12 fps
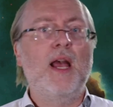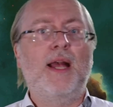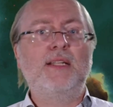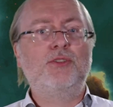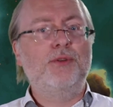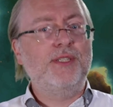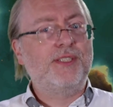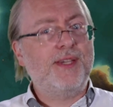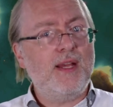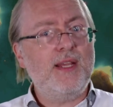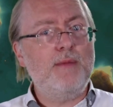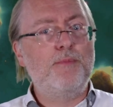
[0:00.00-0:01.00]
And so it's
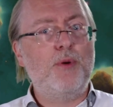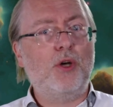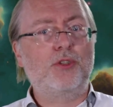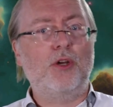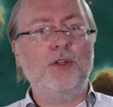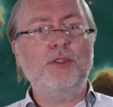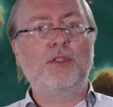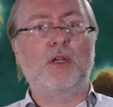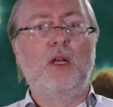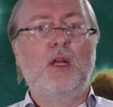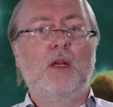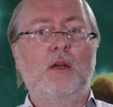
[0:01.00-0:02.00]
really important
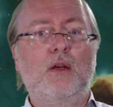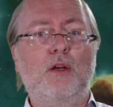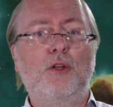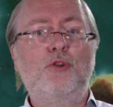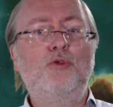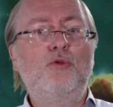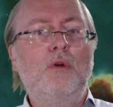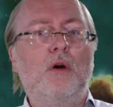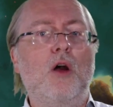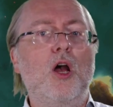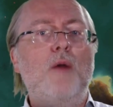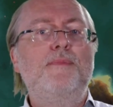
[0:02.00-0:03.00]

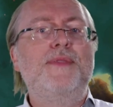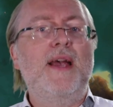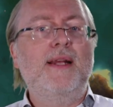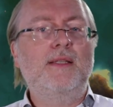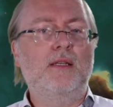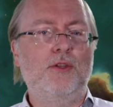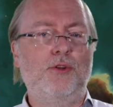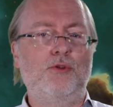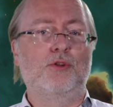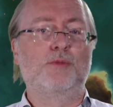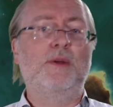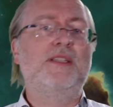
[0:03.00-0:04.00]
to update the
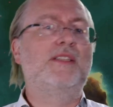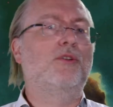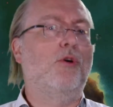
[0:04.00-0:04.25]
course. But it's